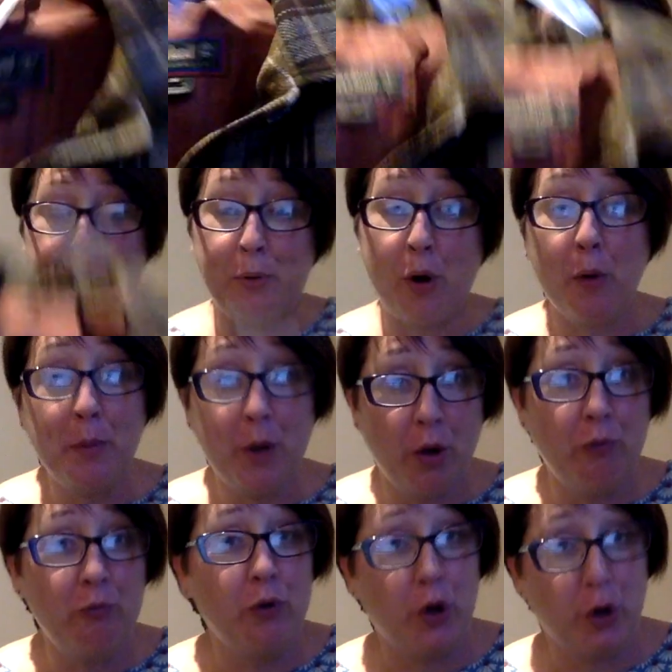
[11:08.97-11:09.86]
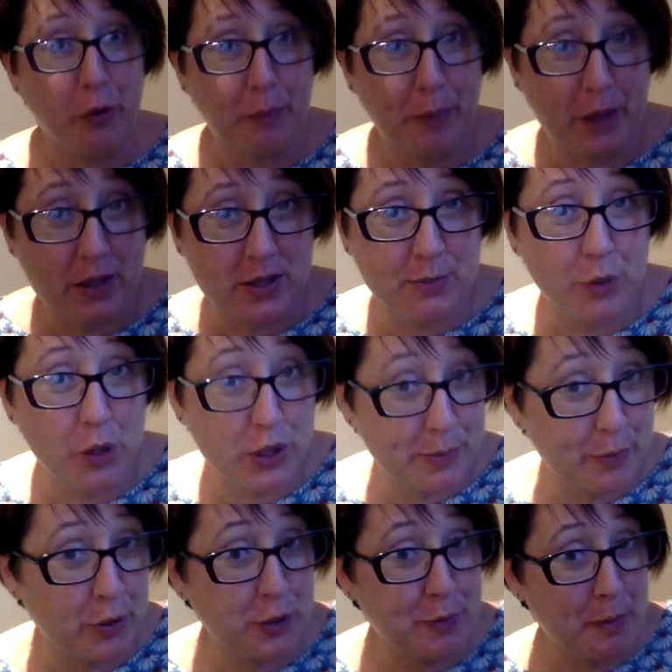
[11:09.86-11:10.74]
I broke my own rule because I'm not
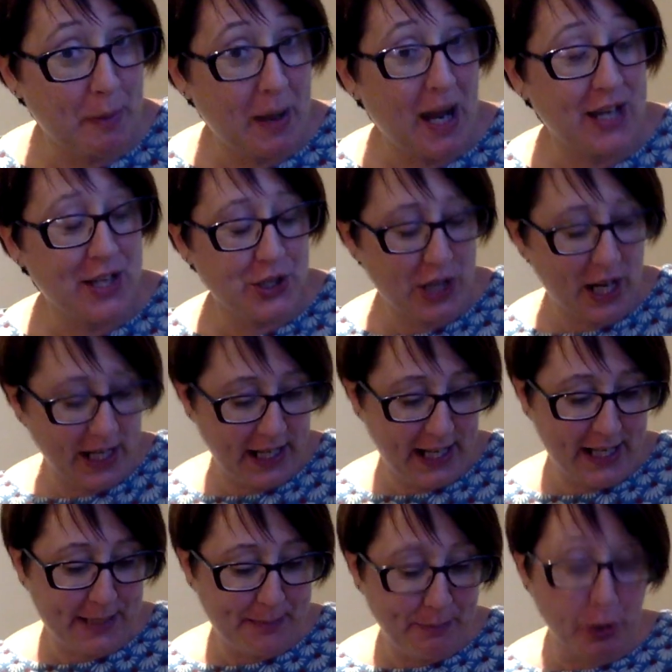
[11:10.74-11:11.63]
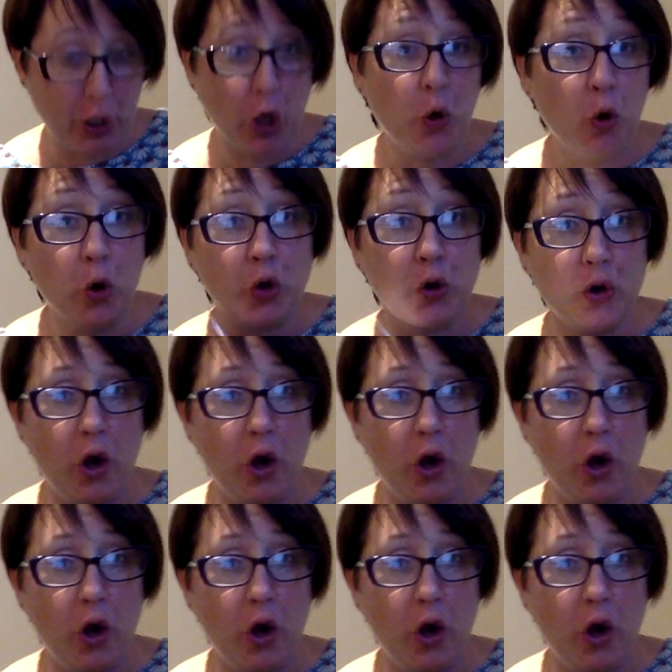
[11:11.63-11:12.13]
supposed to be buying jackets, but I could